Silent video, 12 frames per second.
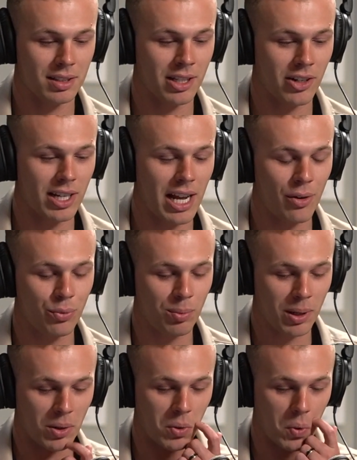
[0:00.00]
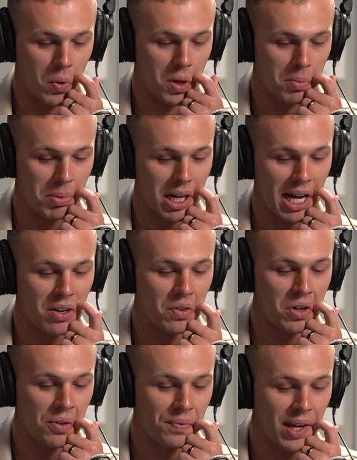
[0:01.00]
They're in alphabetical order, but I
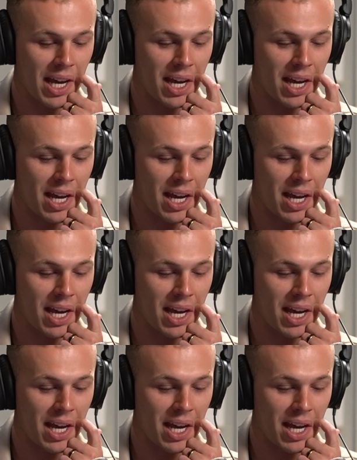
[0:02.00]
don't know if it